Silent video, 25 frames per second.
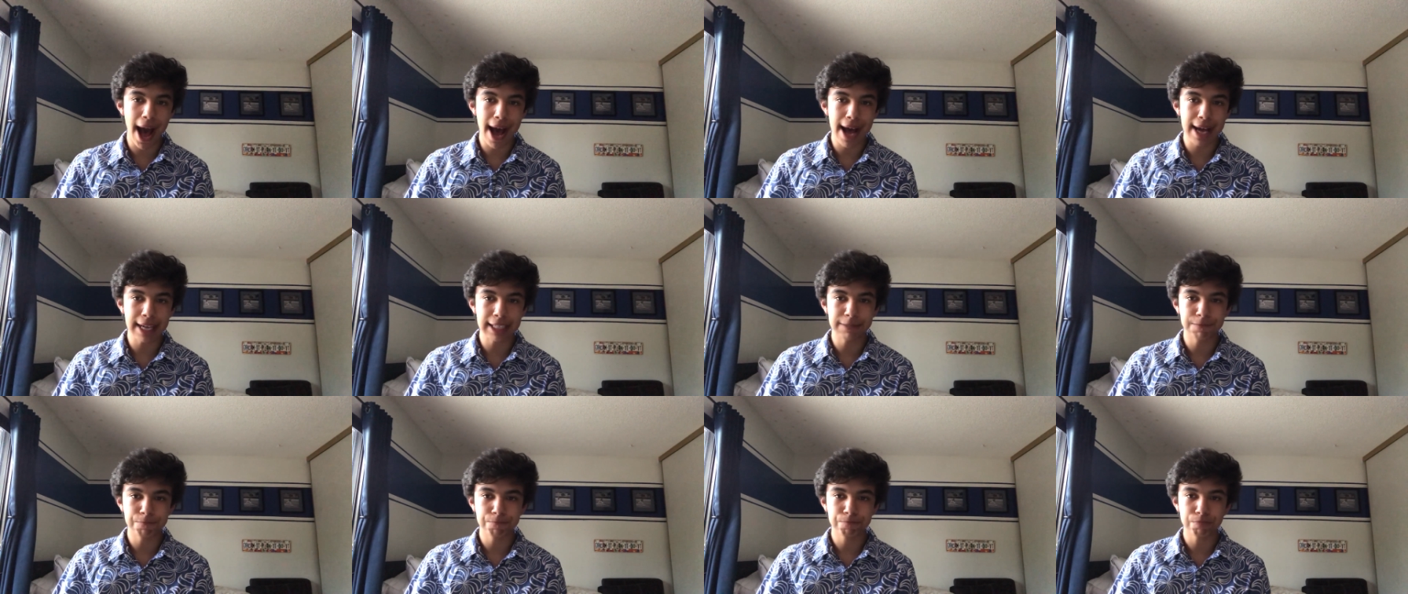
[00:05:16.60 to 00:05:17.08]

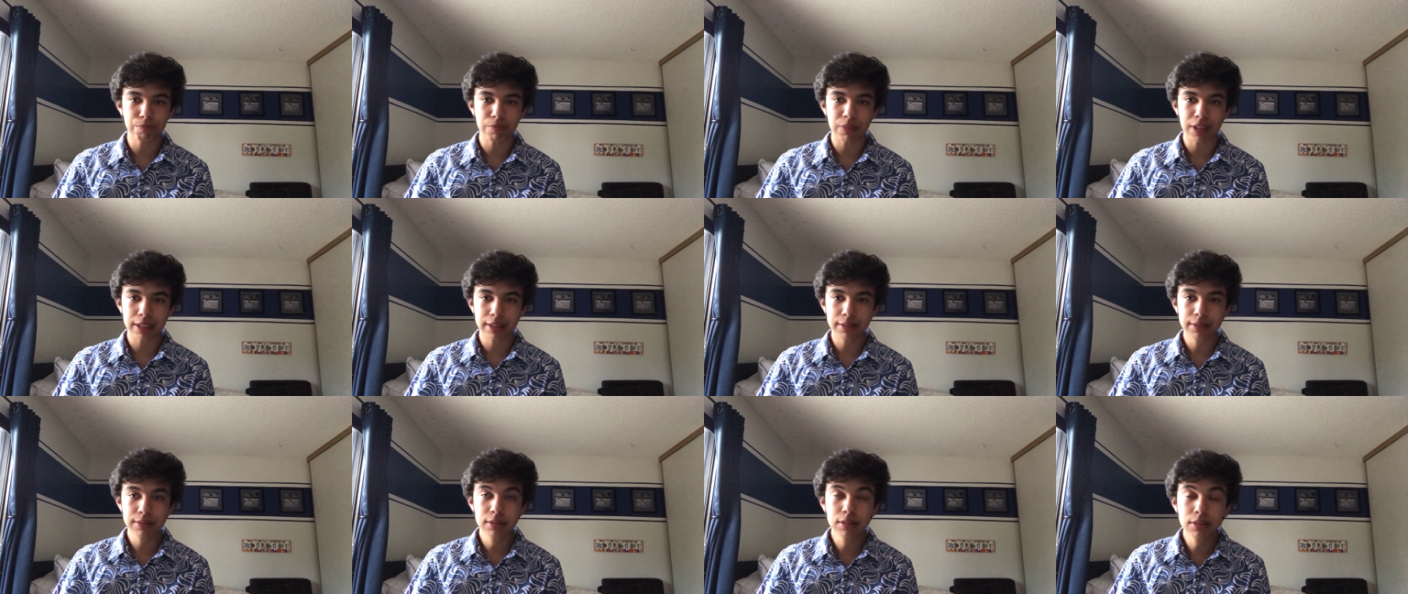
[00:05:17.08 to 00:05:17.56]

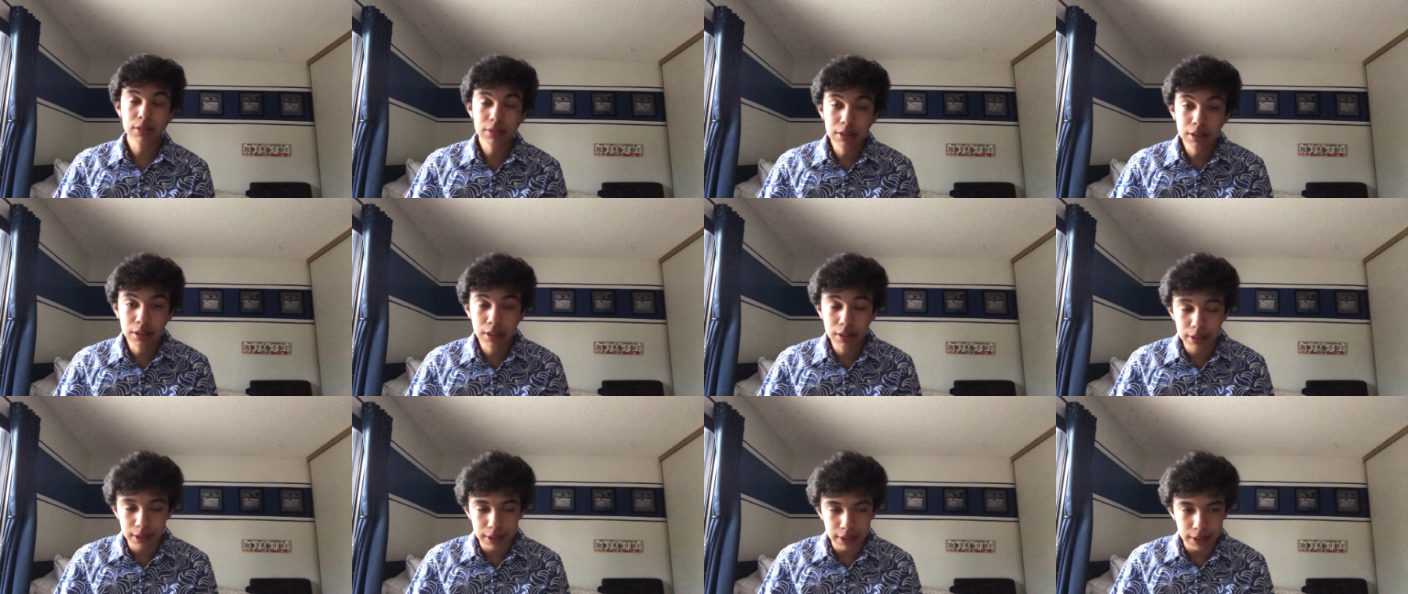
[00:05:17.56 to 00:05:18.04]
Ah.
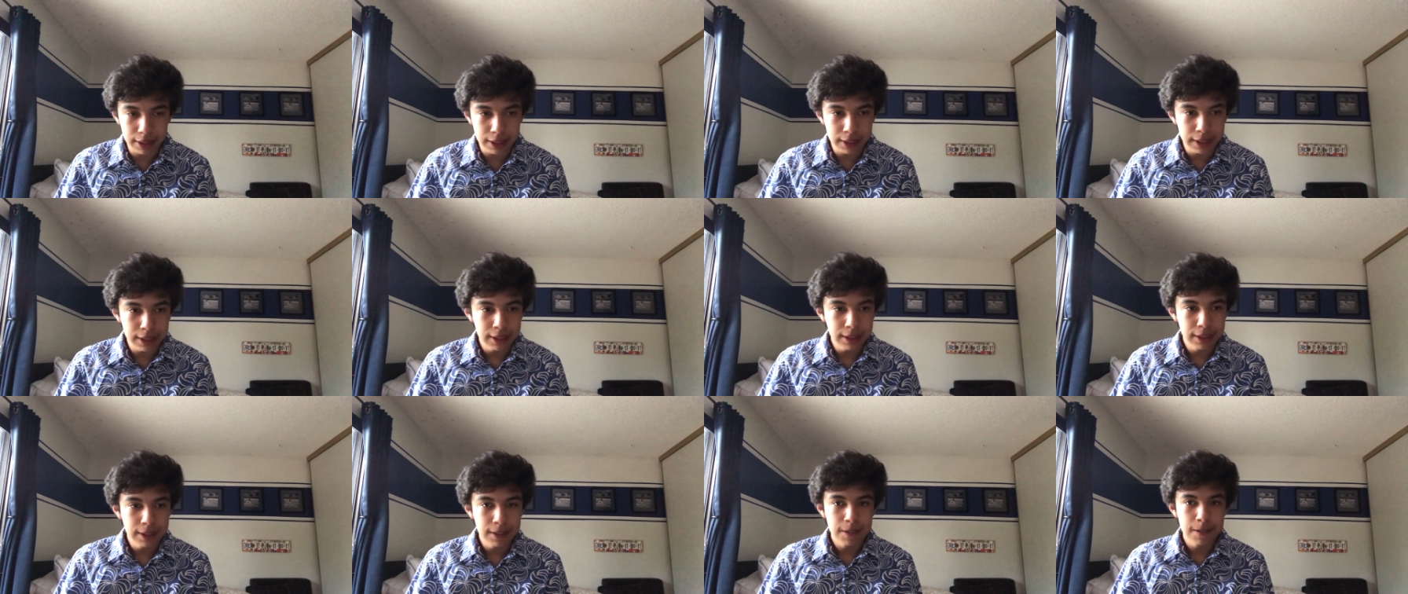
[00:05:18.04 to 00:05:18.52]

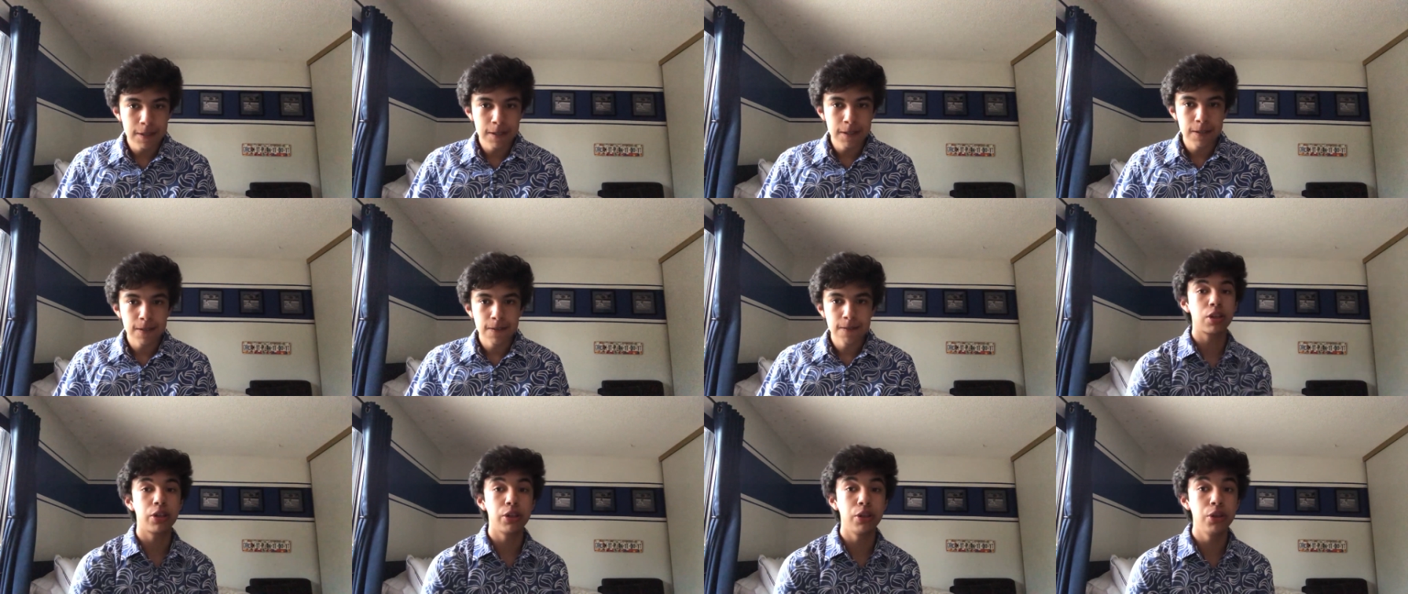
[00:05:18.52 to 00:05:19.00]

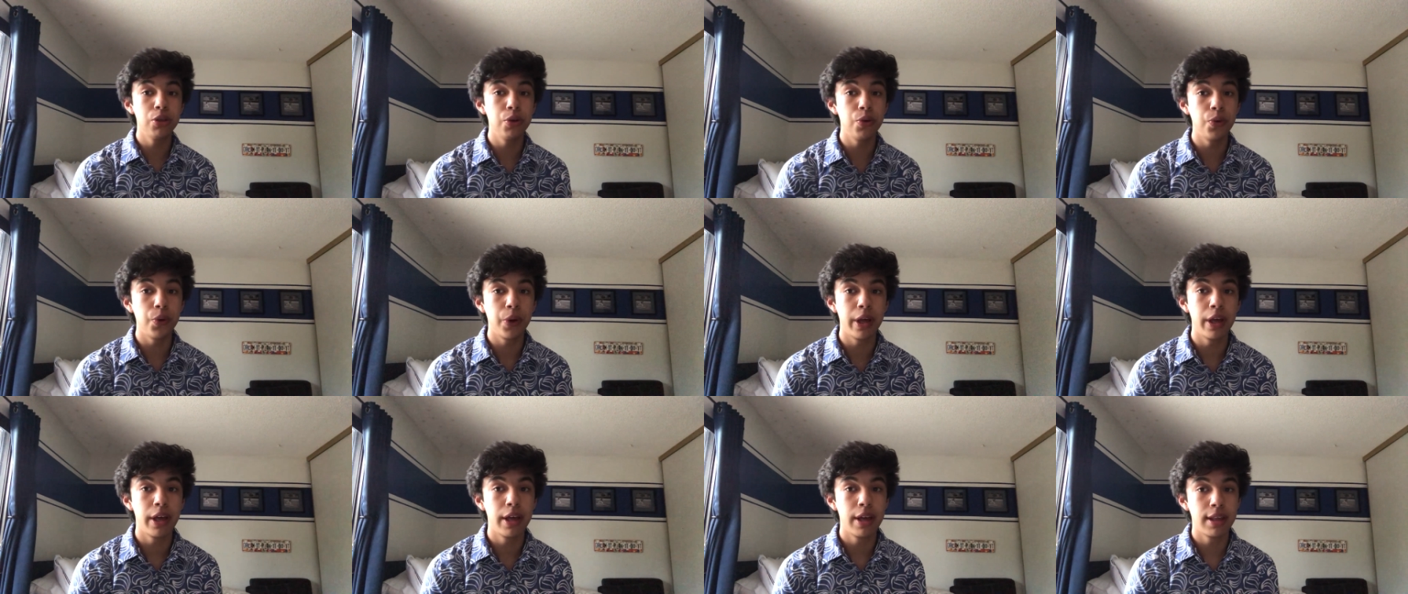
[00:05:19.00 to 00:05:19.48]
That is going
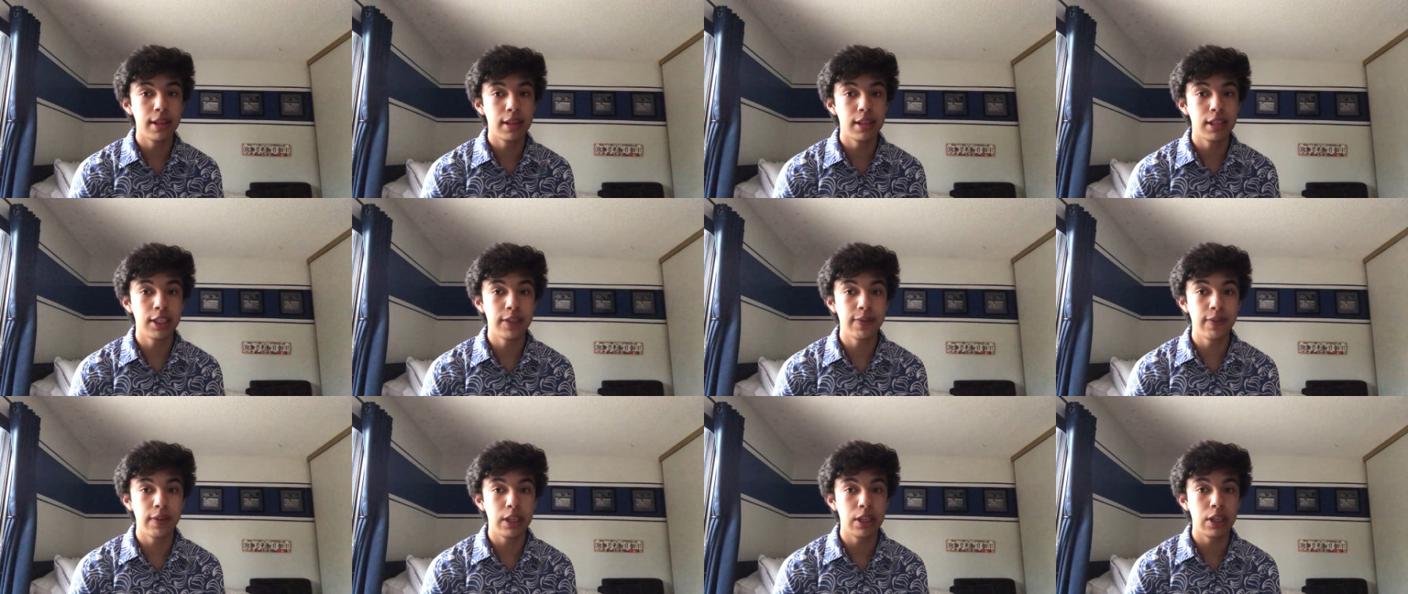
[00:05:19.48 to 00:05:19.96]
to
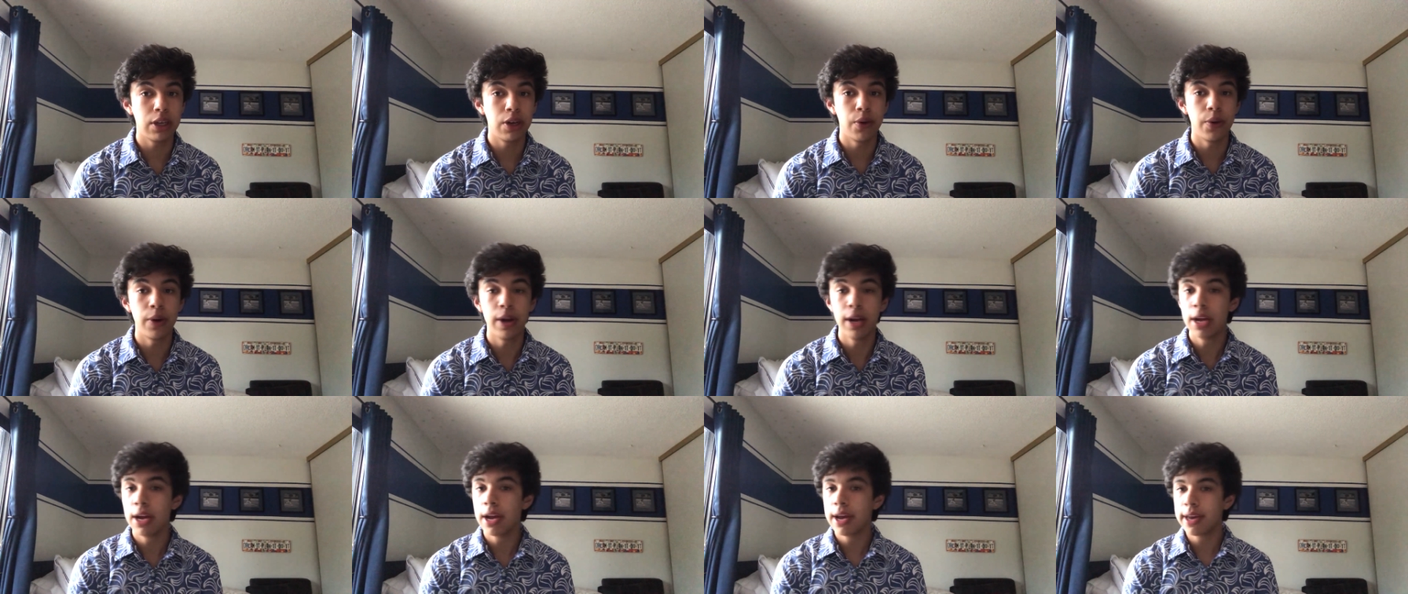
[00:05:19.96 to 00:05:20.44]
conclude
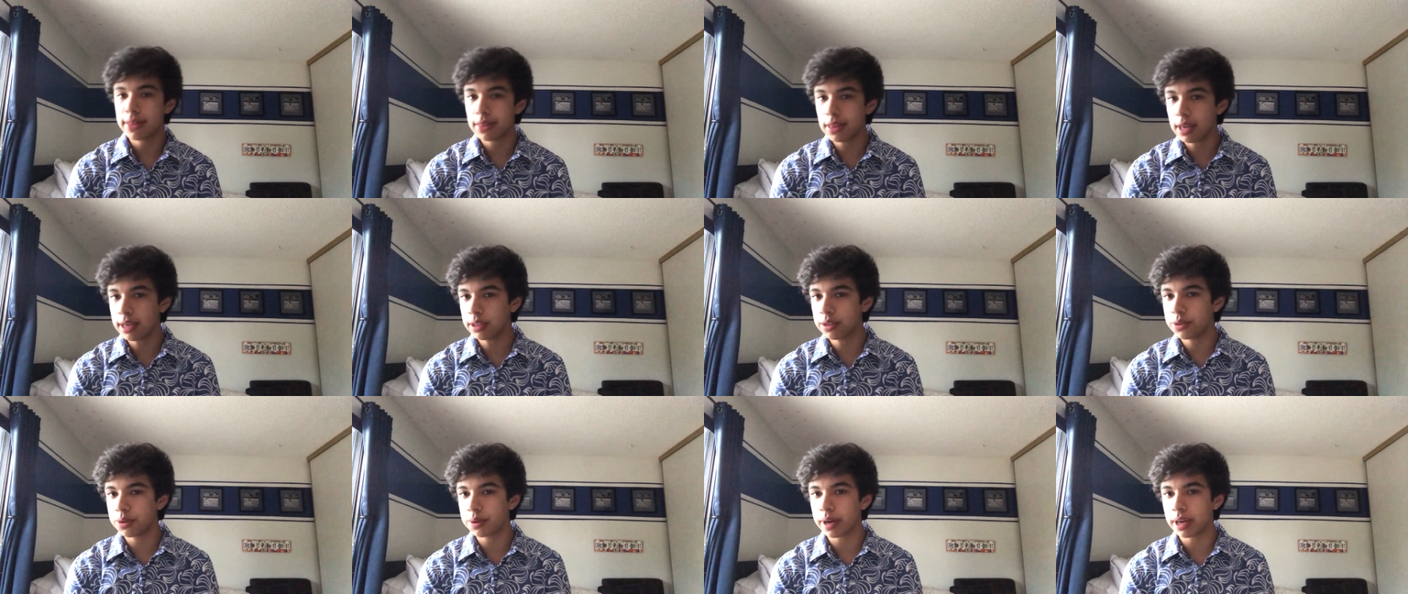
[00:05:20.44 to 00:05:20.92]
this
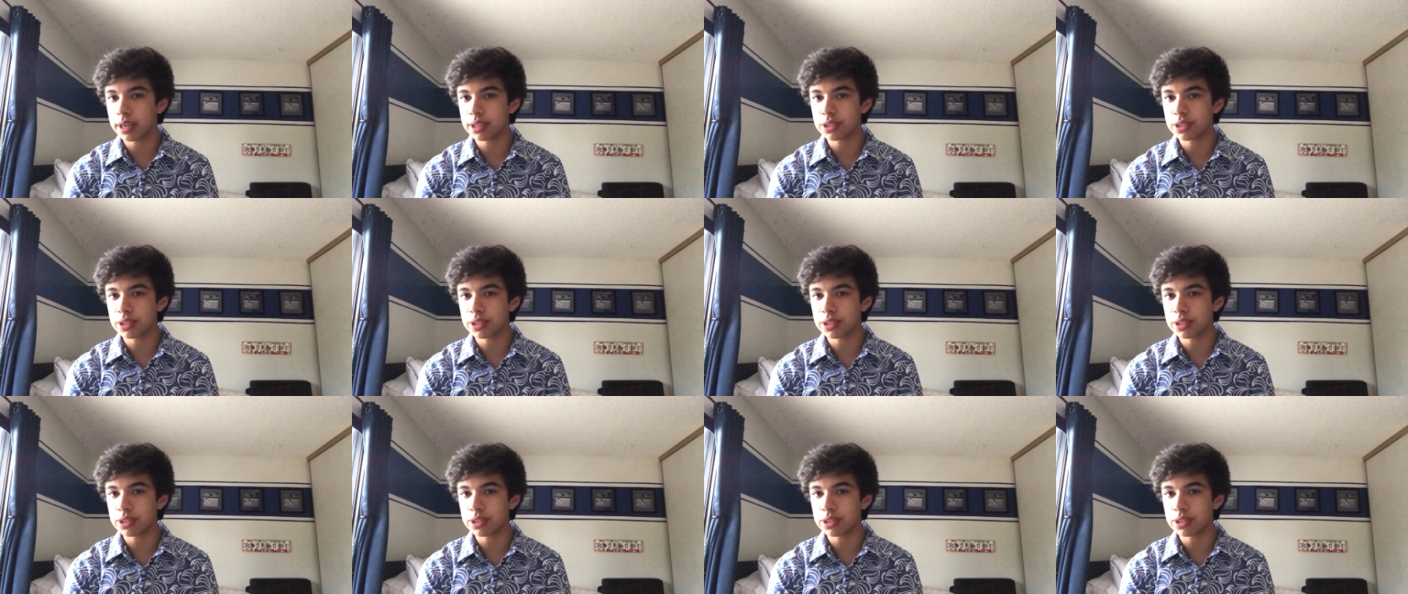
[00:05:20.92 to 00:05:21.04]
video.